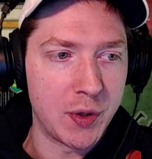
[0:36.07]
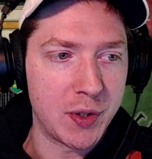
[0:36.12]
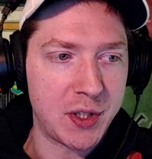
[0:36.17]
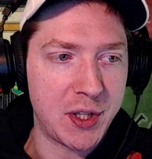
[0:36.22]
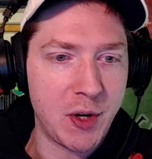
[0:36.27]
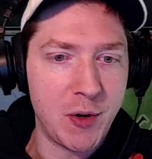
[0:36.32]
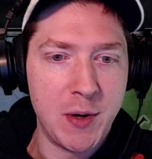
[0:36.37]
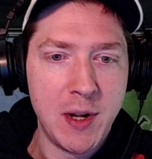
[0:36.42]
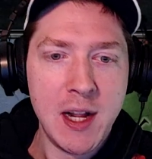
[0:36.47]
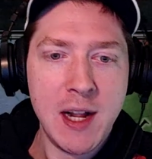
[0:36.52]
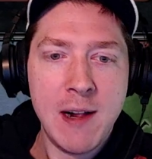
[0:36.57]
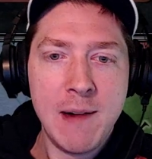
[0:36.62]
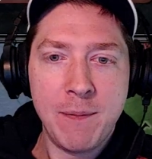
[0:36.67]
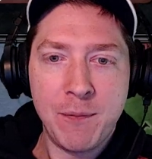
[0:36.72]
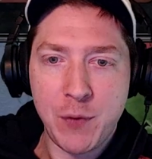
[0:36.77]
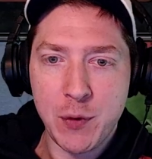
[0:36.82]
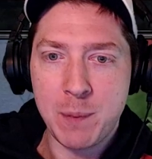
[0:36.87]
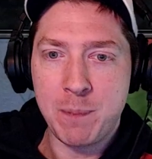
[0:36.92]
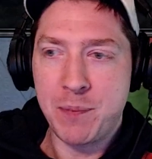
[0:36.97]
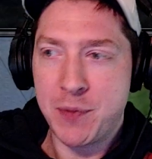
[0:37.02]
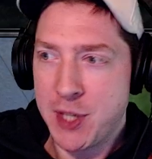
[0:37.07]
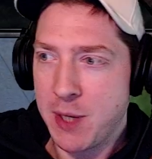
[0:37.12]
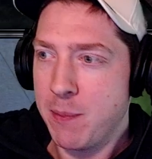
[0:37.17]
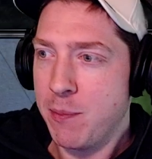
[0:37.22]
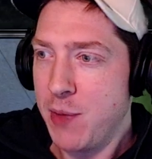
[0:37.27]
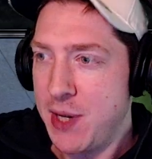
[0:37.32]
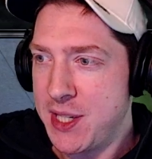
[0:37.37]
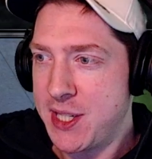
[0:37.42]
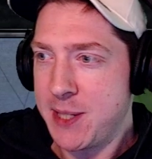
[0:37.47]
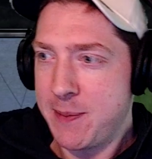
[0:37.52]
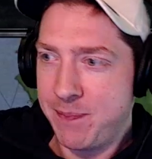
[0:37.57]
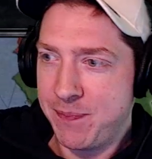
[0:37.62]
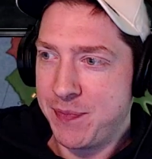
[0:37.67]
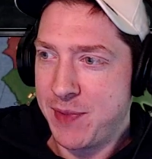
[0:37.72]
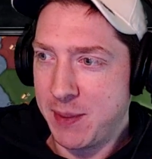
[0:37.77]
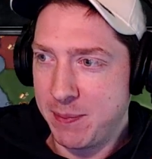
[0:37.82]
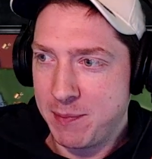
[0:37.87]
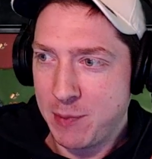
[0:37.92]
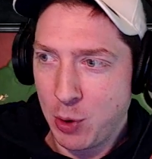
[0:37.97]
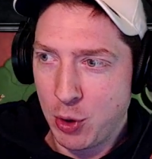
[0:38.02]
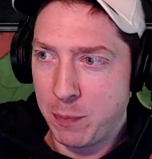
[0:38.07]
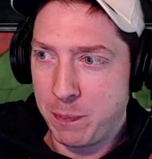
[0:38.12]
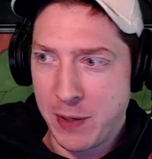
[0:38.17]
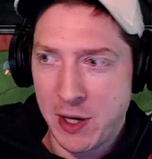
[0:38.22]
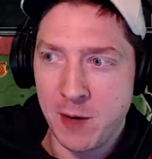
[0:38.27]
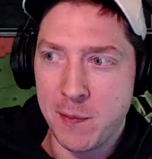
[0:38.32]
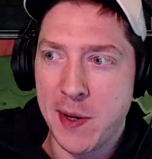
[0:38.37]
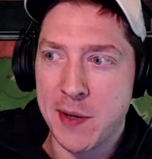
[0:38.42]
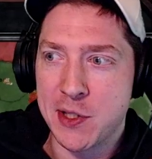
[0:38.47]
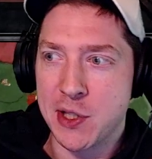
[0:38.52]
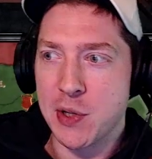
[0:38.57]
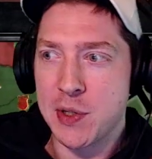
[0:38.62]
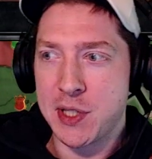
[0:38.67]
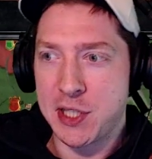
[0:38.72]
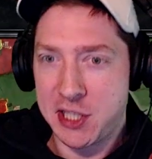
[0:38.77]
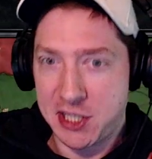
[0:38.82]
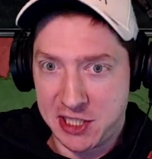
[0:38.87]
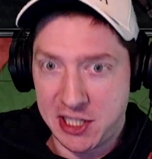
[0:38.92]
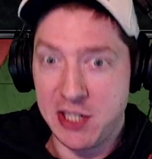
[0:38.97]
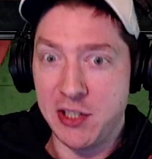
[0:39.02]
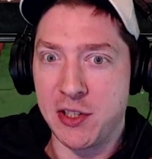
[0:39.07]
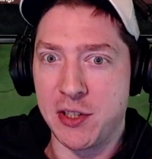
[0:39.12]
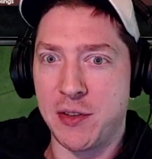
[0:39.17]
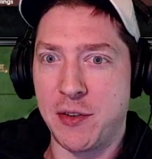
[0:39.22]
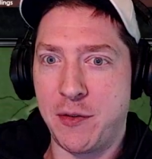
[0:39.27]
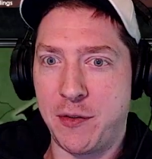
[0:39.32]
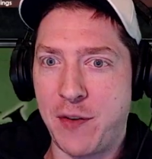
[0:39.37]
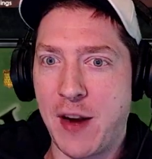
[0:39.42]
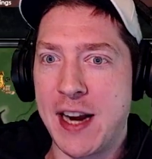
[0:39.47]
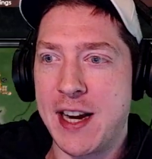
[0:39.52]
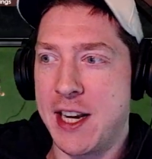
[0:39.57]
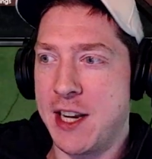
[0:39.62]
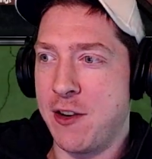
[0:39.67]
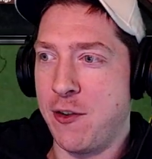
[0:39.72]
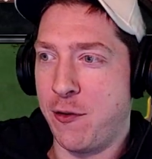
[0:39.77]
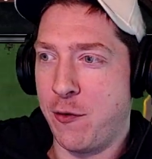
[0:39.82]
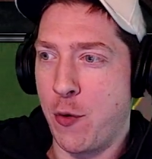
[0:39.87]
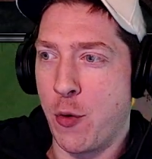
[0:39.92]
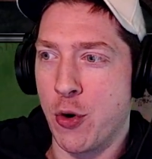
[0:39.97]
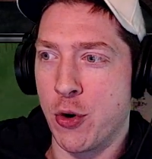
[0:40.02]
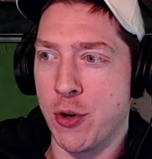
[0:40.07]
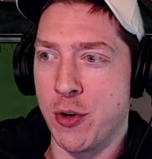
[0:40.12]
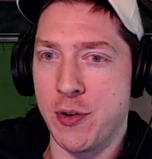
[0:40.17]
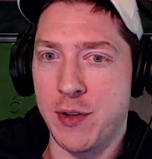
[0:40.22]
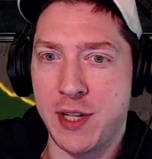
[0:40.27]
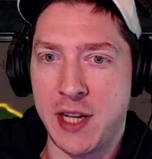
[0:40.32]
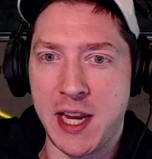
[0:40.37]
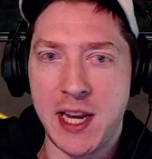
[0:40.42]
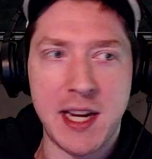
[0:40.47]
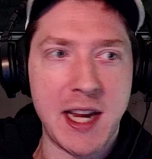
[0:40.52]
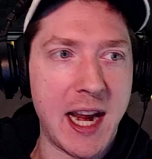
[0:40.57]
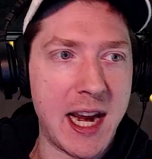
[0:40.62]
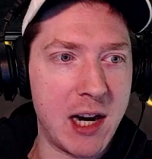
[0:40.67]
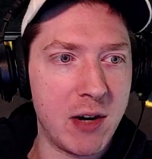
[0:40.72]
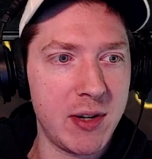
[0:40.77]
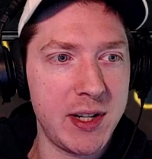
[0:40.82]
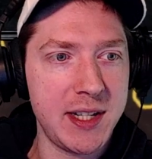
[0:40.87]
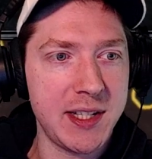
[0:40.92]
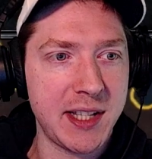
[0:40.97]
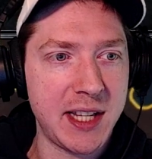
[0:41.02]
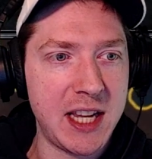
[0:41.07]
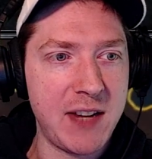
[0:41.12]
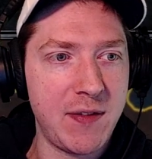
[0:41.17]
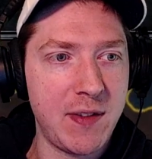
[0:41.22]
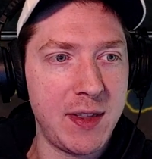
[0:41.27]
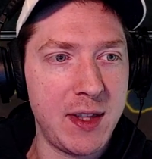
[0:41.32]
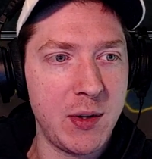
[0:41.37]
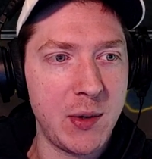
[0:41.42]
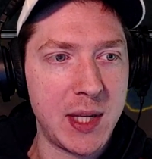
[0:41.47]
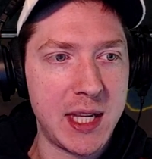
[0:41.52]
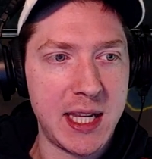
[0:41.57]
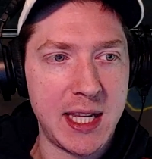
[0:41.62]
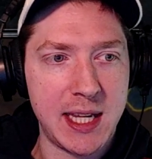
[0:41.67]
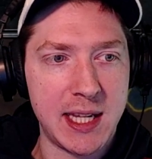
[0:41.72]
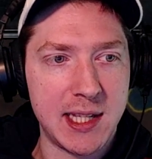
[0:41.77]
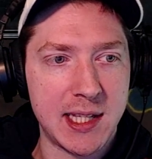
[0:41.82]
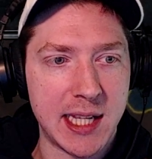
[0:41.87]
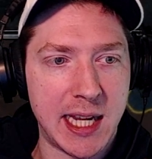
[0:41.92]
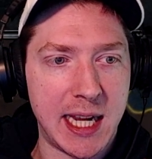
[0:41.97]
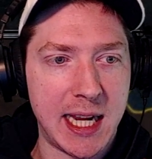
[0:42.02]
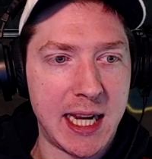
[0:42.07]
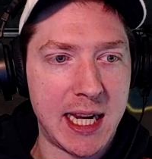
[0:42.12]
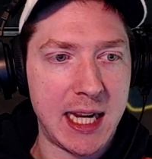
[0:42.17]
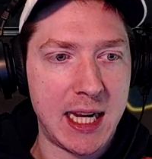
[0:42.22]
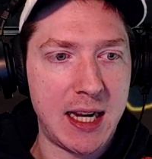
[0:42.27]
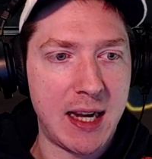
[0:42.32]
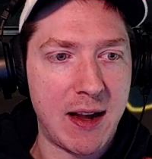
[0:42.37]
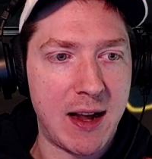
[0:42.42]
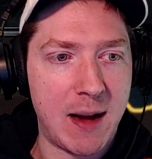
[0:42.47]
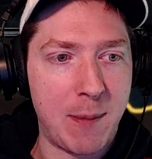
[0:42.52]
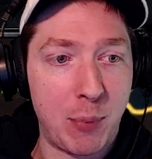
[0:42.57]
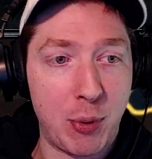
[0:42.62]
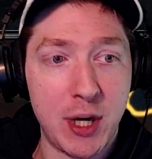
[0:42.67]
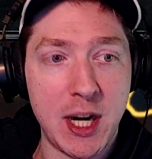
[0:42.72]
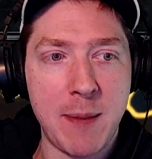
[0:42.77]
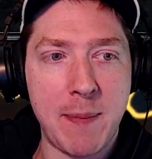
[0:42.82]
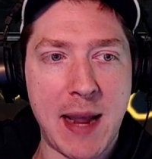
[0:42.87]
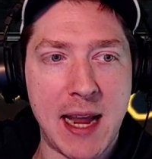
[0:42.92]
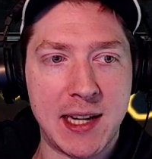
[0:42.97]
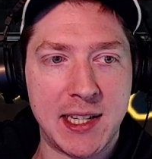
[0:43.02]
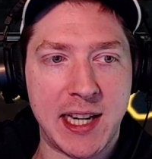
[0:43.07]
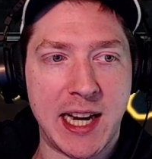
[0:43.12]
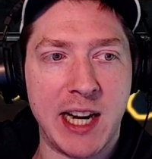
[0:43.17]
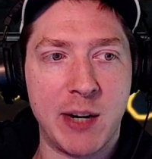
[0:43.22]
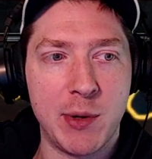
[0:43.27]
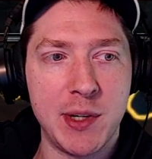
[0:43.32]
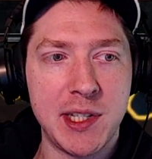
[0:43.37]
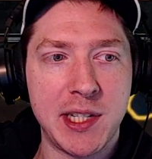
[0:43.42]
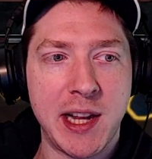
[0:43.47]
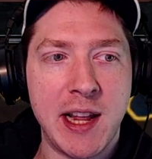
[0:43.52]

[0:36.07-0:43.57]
So, for some reason, the Lord Paramounts are still fighting for King Aerys, even though he is a pretty bad tyrant.